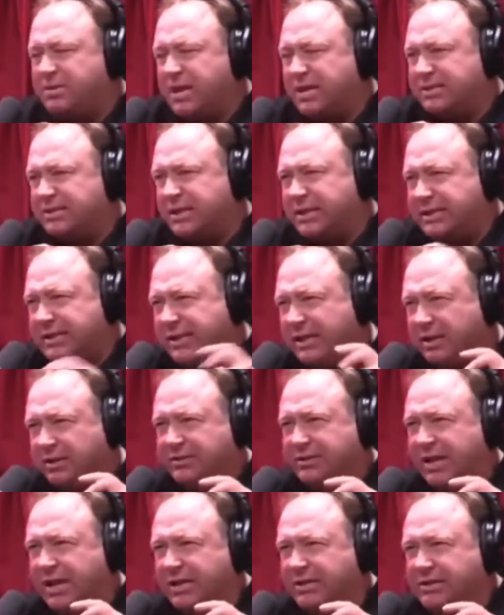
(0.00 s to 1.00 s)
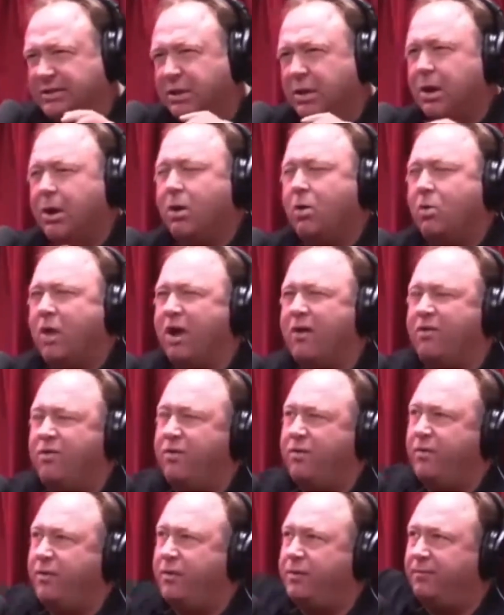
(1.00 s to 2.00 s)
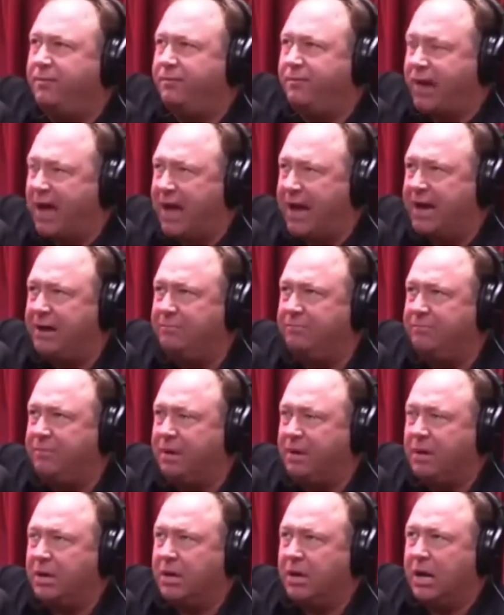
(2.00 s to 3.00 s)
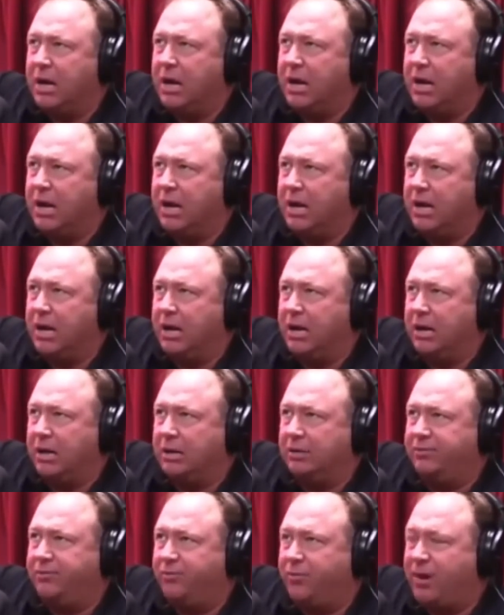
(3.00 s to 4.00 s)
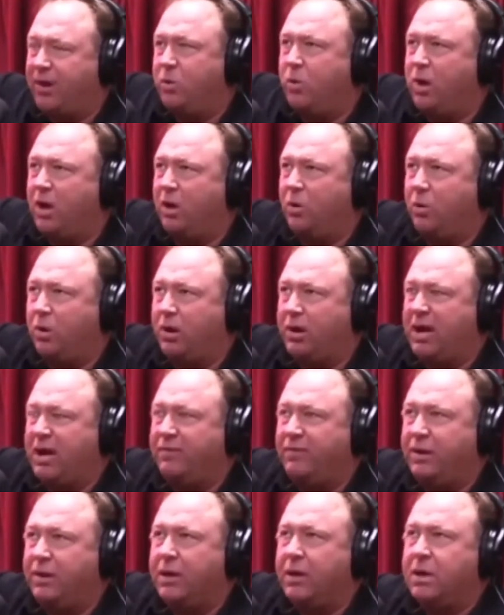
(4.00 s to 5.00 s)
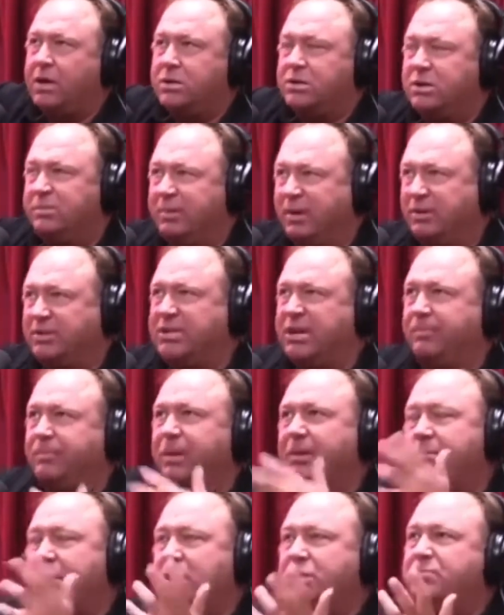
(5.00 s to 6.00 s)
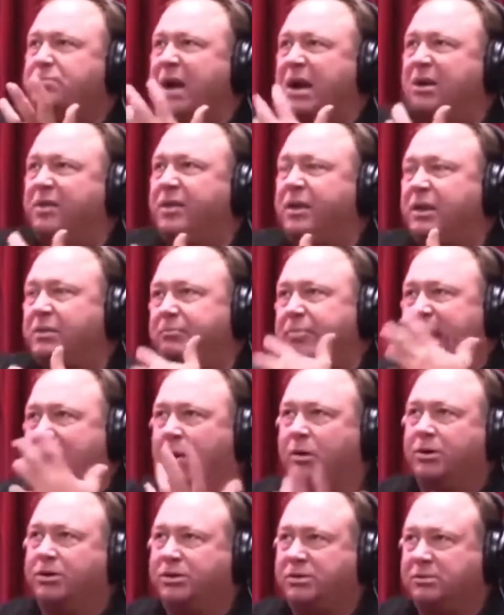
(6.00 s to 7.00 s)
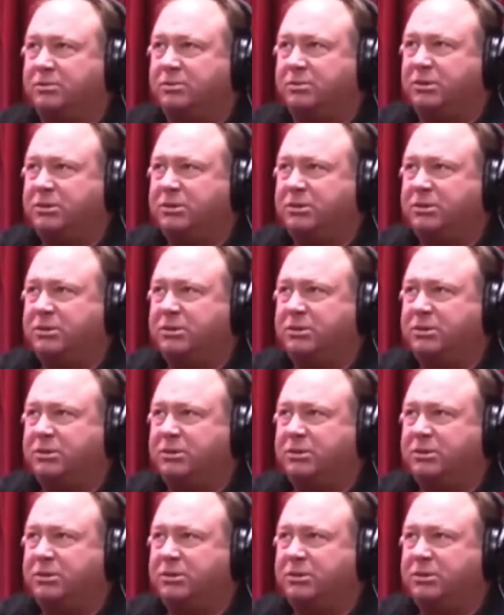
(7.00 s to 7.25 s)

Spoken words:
us and kills us, rather than the divine free will we're given to build something much better that empowers the